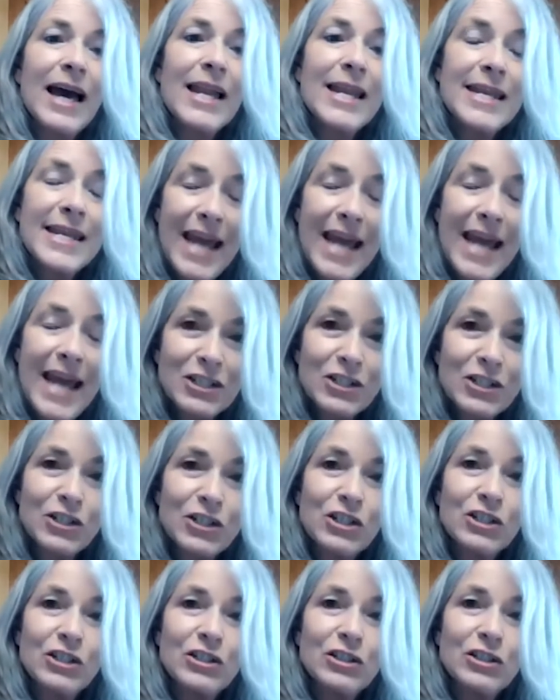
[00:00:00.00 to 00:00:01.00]

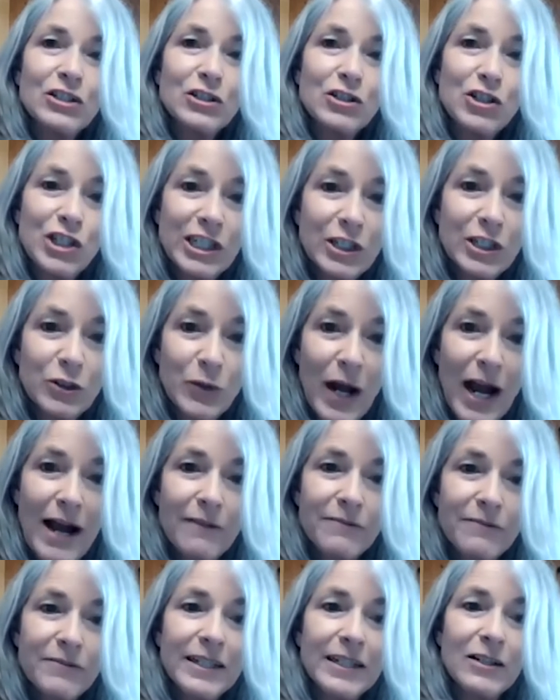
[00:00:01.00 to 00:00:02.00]
national,
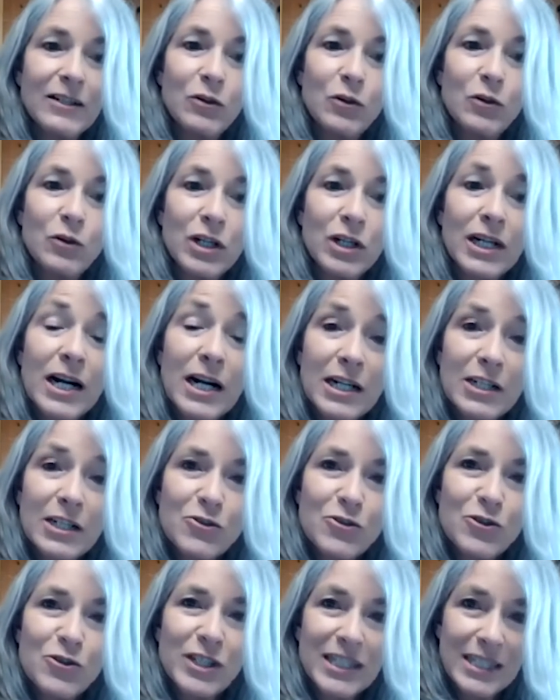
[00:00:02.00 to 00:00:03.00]
geographic, or
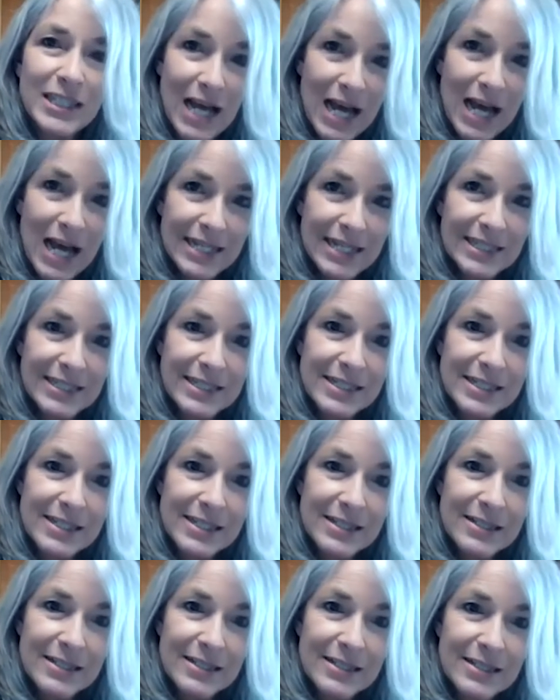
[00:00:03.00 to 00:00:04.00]
country
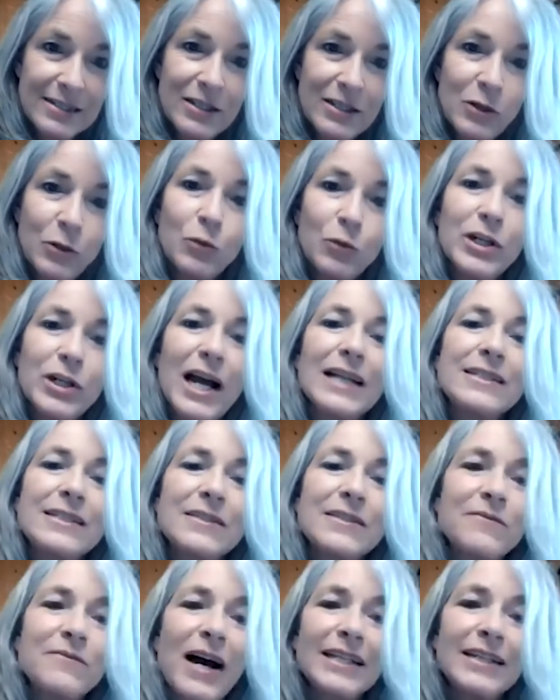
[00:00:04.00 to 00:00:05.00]
lines. We're not
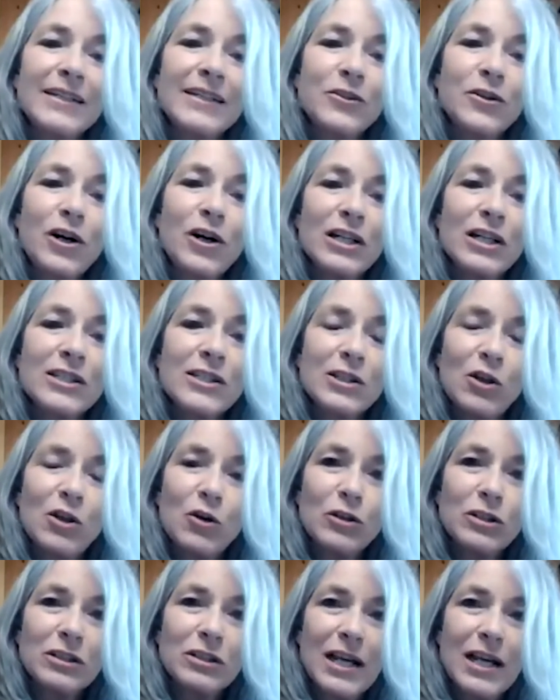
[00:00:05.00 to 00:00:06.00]
divided across
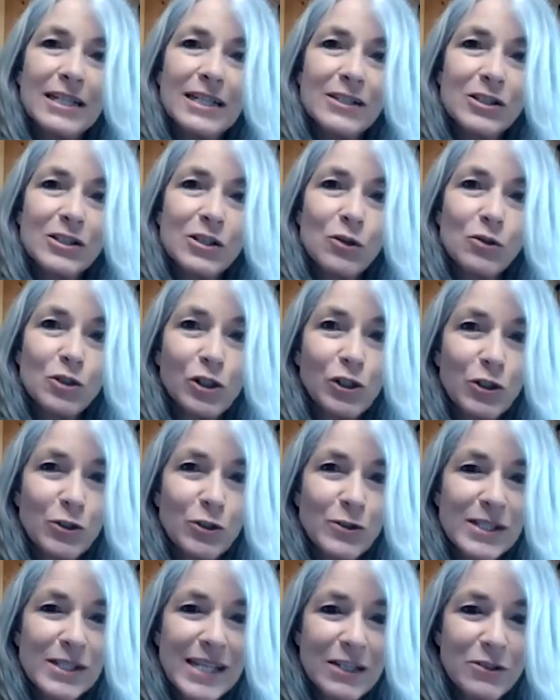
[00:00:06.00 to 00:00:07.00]
localized
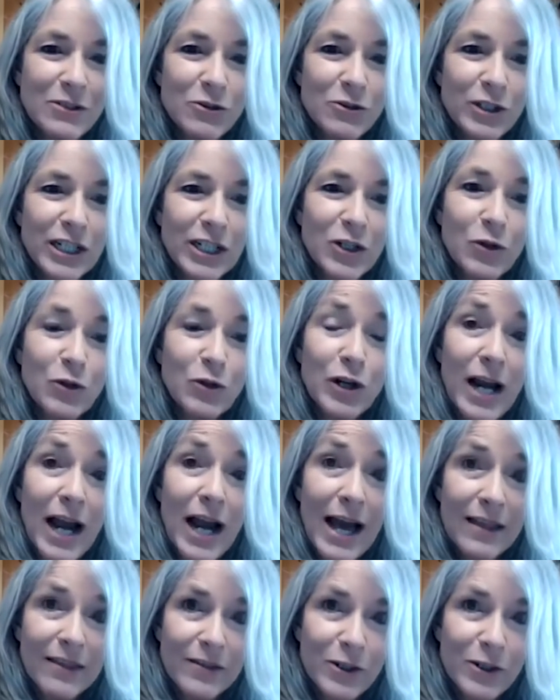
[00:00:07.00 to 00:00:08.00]
sociocentric or
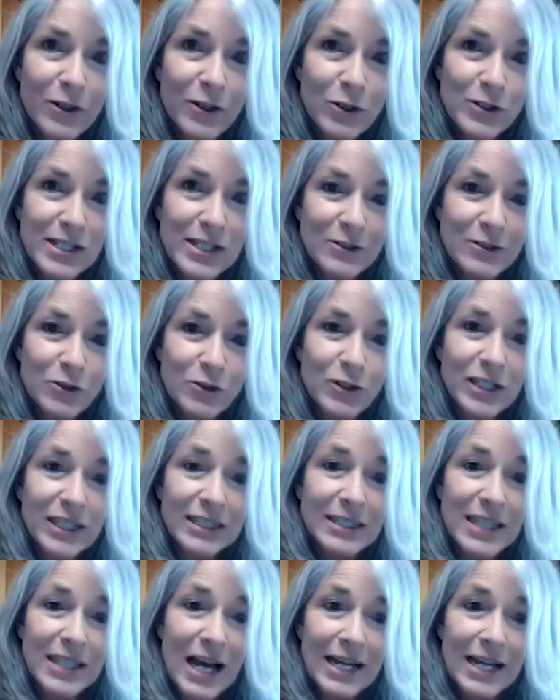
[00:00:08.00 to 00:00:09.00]

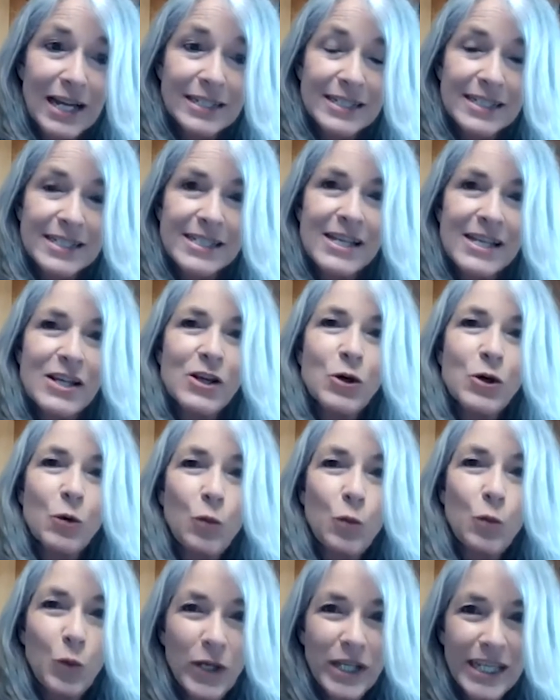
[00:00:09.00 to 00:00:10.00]
ethnocentric lines.
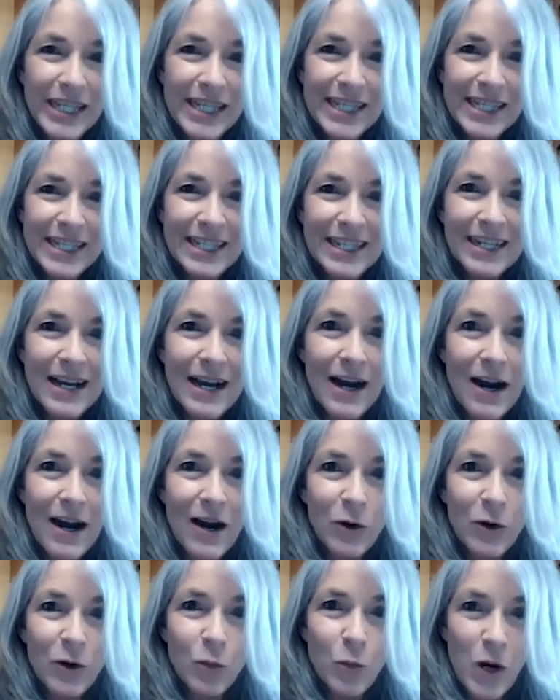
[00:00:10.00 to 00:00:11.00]
We
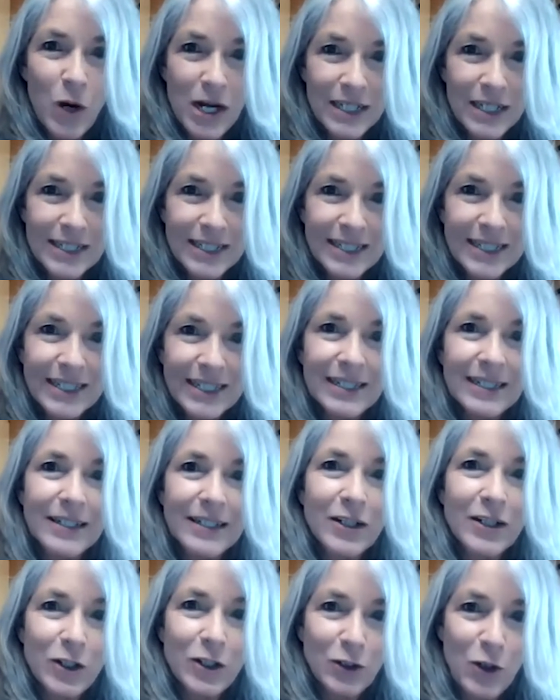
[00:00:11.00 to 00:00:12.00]
are one
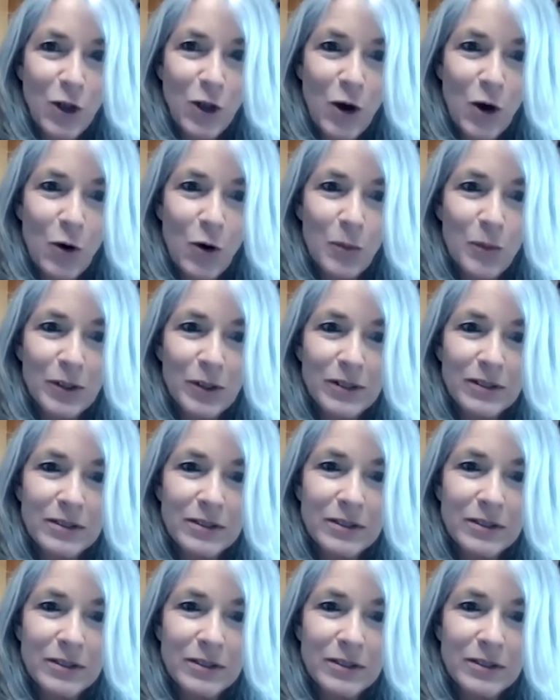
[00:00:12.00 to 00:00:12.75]
globe.